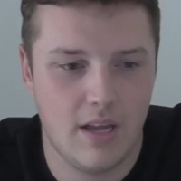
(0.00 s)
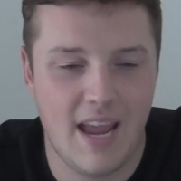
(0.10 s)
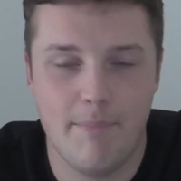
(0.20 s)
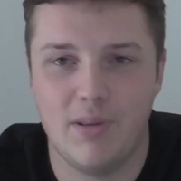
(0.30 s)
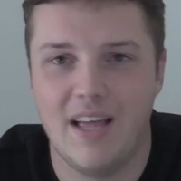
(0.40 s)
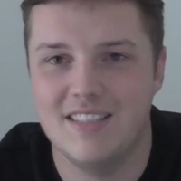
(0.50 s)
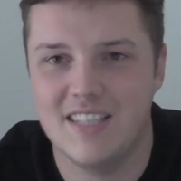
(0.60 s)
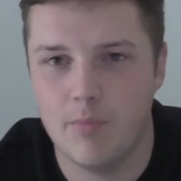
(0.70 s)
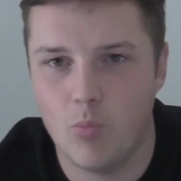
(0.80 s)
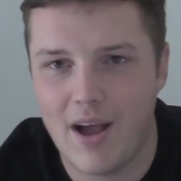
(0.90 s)
It blends
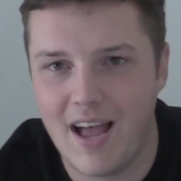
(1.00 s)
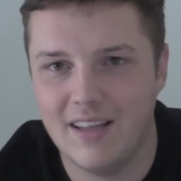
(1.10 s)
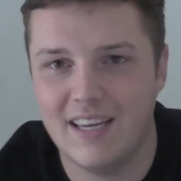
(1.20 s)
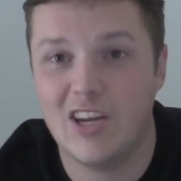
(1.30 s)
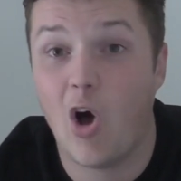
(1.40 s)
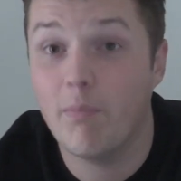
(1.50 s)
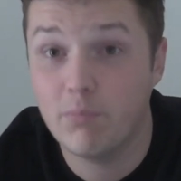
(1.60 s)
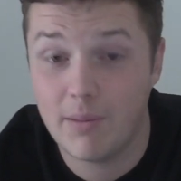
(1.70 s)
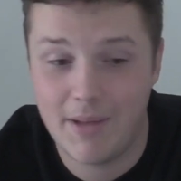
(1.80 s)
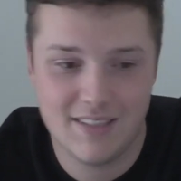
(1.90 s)
in well, it
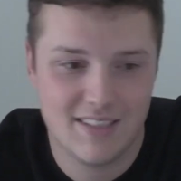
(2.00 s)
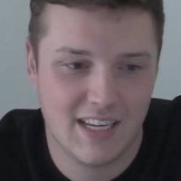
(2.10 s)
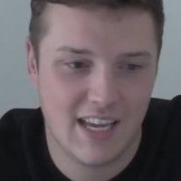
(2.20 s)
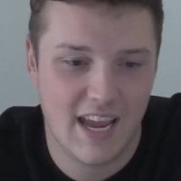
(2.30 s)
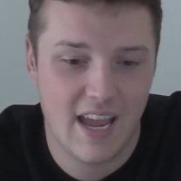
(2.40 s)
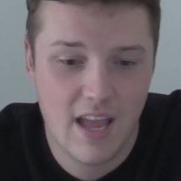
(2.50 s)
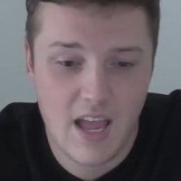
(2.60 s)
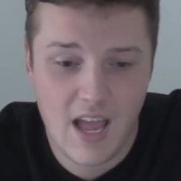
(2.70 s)
complements the kit.